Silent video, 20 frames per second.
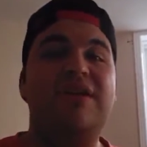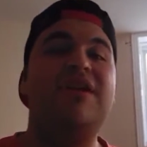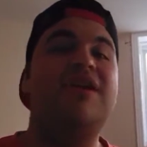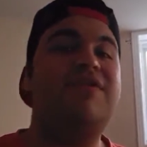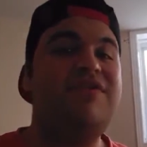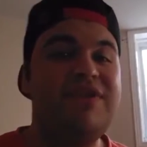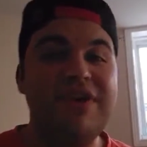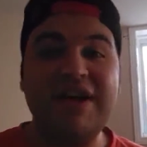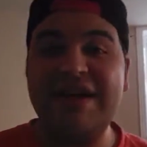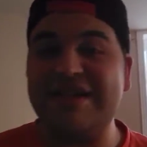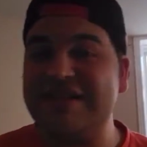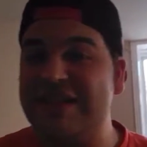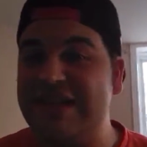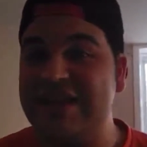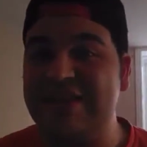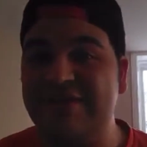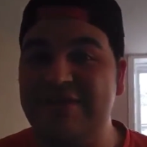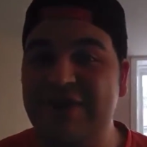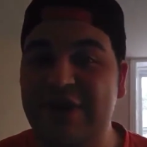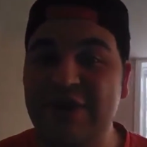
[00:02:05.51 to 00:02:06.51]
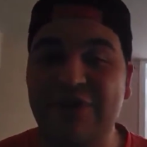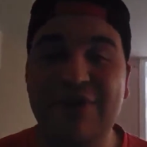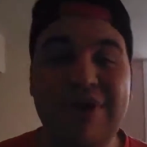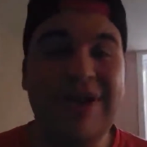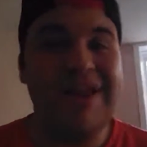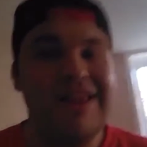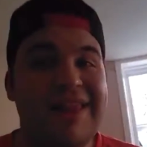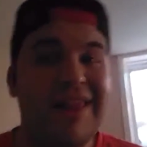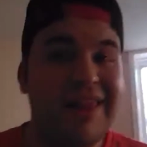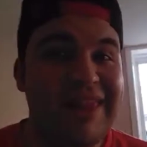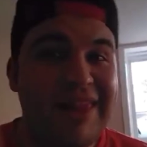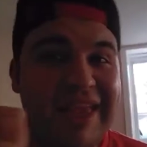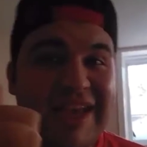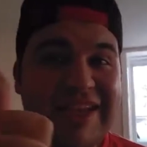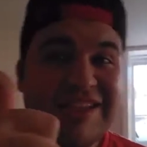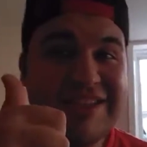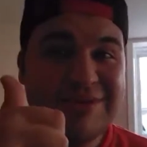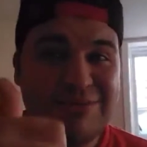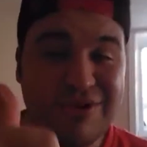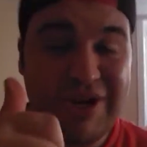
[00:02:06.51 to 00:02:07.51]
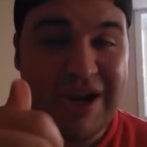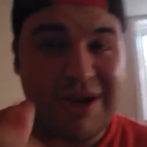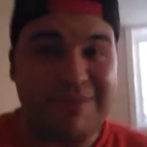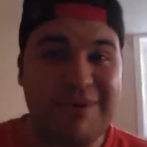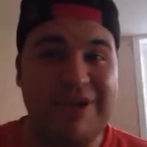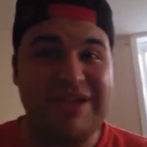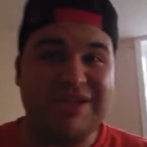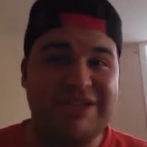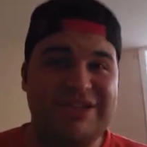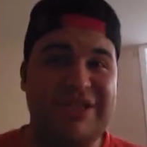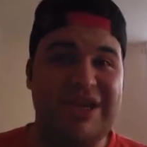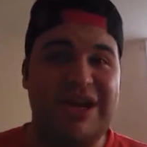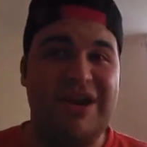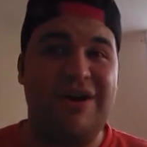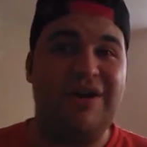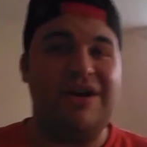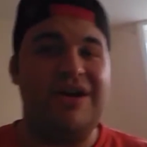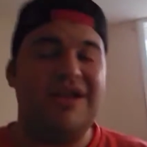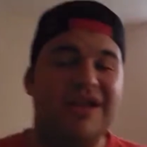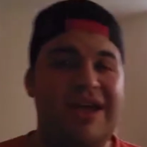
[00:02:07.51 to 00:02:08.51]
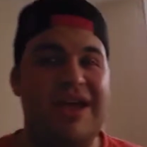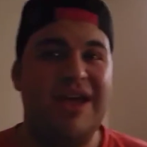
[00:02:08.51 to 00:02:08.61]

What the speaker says: If you guys like the video, like, subscribe, and share.